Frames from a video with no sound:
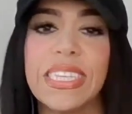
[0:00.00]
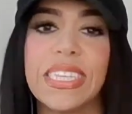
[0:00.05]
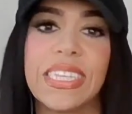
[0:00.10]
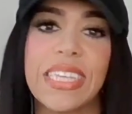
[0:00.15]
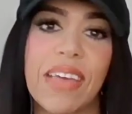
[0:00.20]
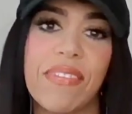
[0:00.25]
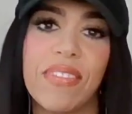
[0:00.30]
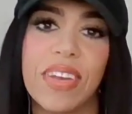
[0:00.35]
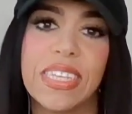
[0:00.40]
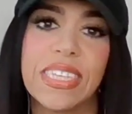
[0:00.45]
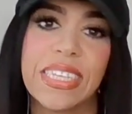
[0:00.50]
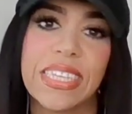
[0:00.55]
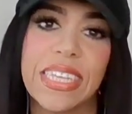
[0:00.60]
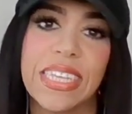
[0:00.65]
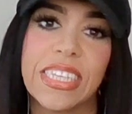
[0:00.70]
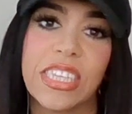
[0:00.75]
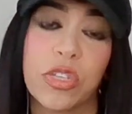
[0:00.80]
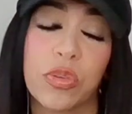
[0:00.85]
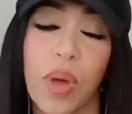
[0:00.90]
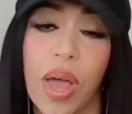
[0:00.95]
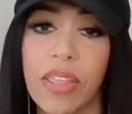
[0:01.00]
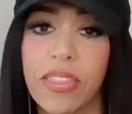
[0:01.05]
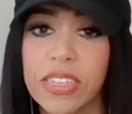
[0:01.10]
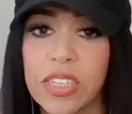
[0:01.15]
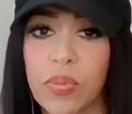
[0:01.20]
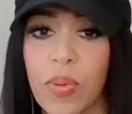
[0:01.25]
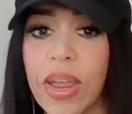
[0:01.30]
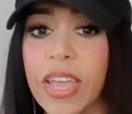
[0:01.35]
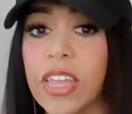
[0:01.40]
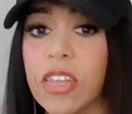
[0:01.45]
7 assists throughout this
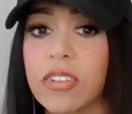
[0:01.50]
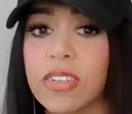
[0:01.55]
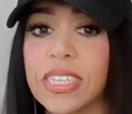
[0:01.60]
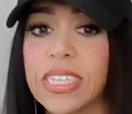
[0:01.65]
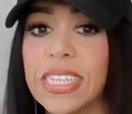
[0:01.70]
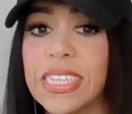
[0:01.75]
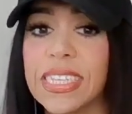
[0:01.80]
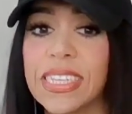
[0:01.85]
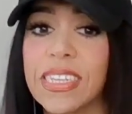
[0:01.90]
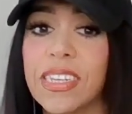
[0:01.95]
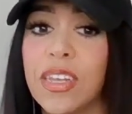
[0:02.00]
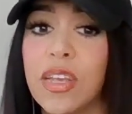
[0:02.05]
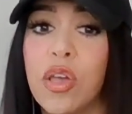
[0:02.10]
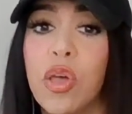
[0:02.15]
regular season.